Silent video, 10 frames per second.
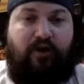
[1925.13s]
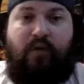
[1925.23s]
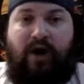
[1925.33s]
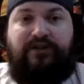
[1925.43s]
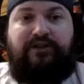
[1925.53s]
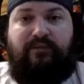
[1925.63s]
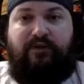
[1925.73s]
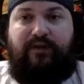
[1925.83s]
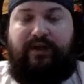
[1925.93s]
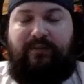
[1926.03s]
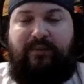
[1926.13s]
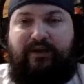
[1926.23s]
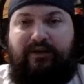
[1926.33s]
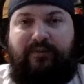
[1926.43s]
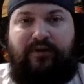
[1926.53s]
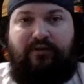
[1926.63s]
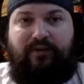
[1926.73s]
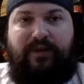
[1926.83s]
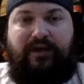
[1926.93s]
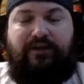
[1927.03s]
watch the movie and make up your own
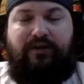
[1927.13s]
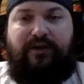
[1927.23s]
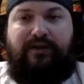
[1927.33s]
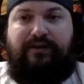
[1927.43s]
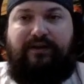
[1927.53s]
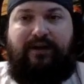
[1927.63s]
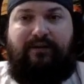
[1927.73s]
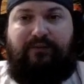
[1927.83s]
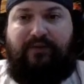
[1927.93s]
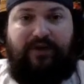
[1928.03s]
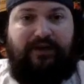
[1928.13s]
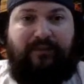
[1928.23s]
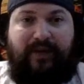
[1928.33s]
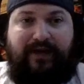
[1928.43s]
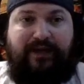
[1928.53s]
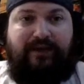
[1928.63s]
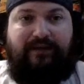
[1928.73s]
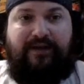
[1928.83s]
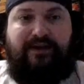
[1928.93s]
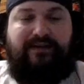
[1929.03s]
opinion on it. If you end up hating it and
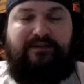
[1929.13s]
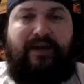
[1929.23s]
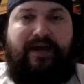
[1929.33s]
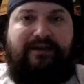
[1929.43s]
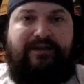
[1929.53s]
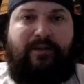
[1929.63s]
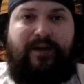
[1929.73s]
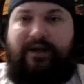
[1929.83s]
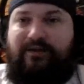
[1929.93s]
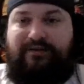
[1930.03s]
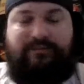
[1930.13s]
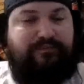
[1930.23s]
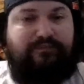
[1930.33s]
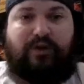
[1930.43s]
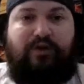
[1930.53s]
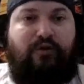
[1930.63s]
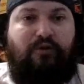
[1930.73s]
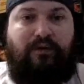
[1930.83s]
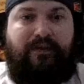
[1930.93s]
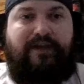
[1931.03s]
thinking it's bad as everybody else,
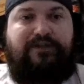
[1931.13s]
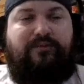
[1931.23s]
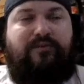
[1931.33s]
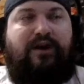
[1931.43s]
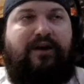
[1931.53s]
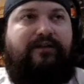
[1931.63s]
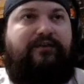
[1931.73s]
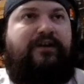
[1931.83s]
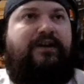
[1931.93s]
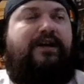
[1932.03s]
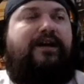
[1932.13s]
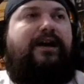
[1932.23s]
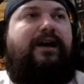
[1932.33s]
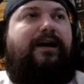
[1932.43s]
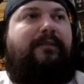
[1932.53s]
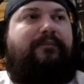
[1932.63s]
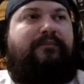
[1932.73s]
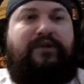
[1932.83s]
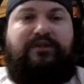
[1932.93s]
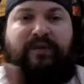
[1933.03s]
cool, that's your prerogative.
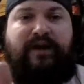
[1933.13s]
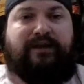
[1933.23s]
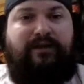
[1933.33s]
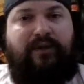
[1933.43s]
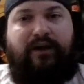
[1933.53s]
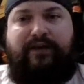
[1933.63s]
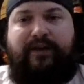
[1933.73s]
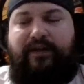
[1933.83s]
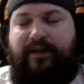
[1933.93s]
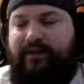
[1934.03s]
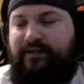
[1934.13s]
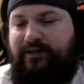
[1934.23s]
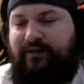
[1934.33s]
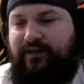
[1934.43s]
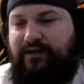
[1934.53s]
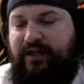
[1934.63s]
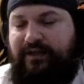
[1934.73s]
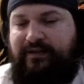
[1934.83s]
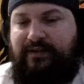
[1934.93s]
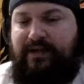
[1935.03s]
But you might end up loving the thing, so give it a
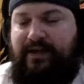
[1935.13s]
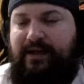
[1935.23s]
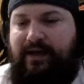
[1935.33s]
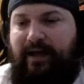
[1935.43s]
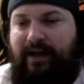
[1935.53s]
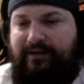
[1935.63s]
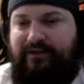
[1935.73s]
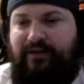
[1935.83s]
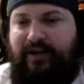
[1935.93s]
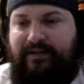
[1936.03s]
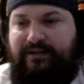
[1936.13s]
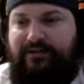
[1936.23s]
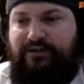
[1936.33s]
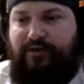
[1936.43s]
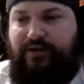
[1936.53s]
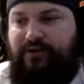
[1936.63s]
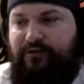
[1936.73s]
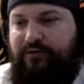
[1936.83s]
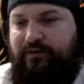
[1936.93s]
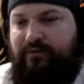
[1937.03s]
chance. So yes, Joker
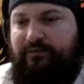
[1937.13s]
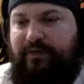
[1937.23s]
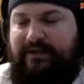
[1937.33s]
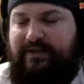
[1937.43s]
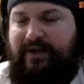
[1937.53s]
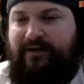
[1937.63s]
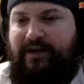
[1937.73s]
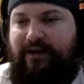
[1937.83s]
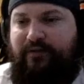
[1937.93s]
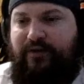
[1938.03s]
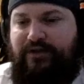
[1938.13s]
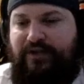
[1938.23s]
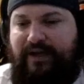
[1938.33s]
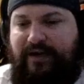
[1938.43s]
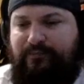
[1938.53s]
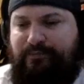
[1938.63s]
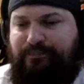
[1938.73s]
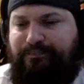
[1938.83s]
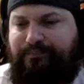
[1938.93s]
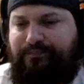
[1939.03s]
2 is out now for you to check out.
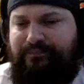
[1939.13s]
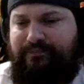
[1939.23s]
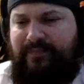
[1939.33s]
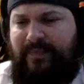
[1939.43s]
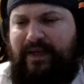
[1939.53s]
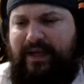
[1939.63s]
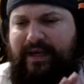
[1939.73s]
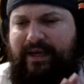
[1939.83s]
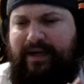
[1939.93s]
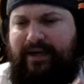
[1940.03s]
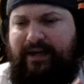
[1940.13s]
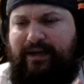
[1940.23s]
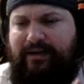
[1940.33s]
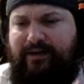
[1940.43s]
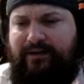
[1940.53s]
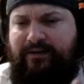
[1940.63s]
And